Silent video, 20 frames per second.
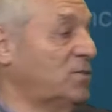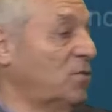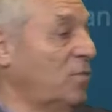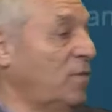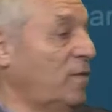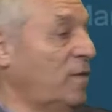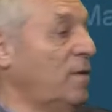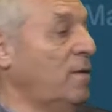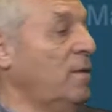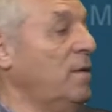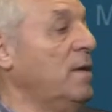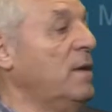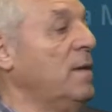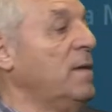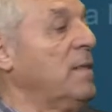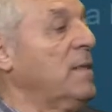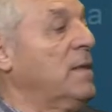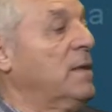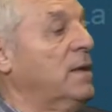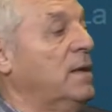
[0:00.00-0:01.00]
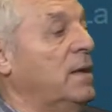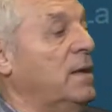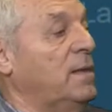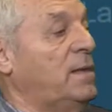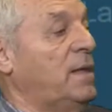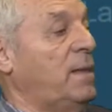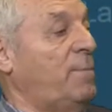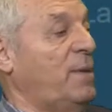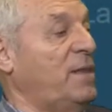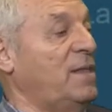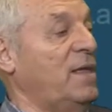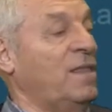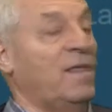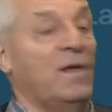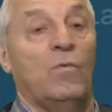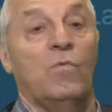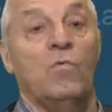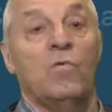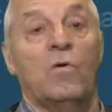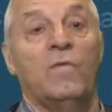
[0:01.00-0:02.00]
coefficient, and that
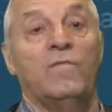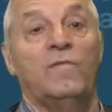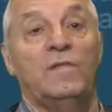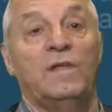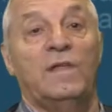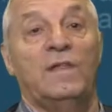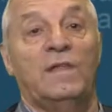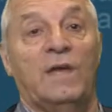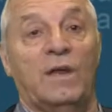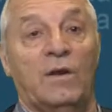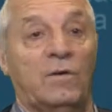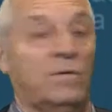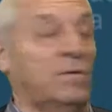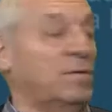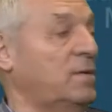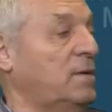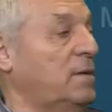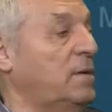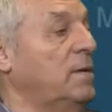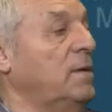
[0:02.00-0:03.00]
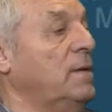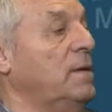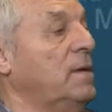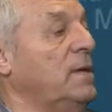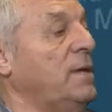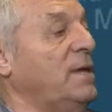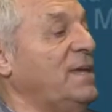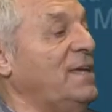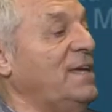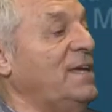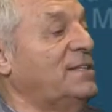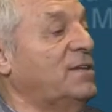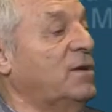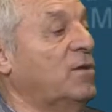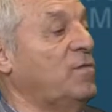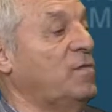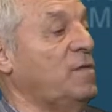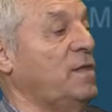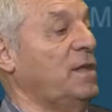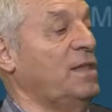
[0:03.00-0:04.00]
rho coefficient is equal to
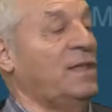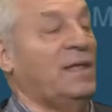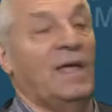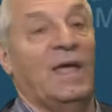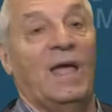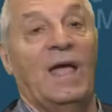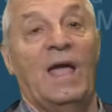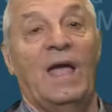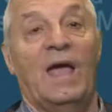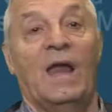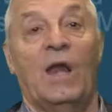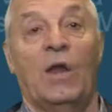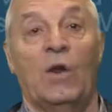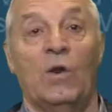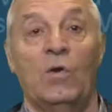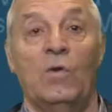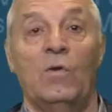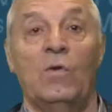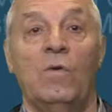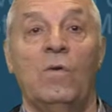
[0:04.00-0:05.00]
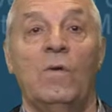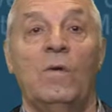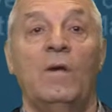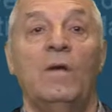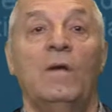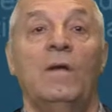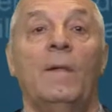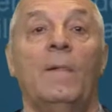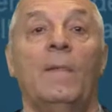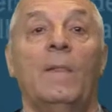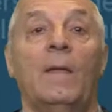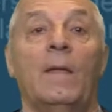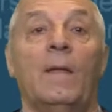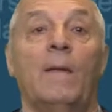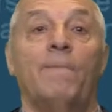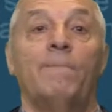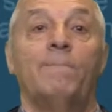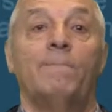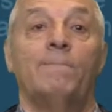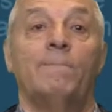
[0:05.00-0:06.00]
x5, then if x5 has to
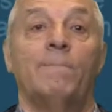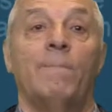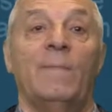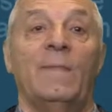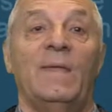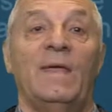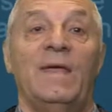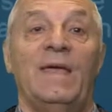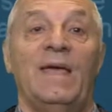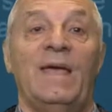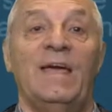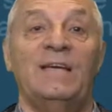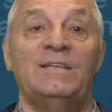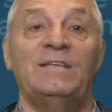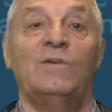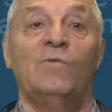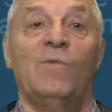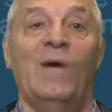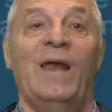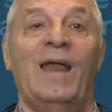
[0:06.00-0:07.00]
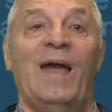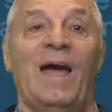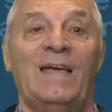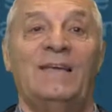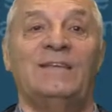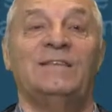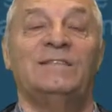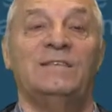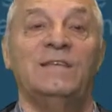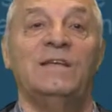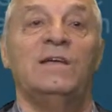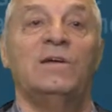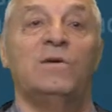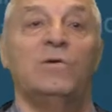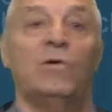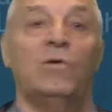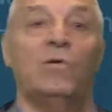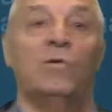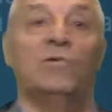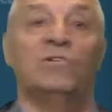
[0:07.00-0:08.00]
be 1, rho has to be 1
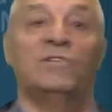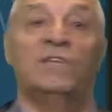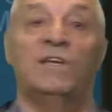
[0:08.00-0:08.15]
too.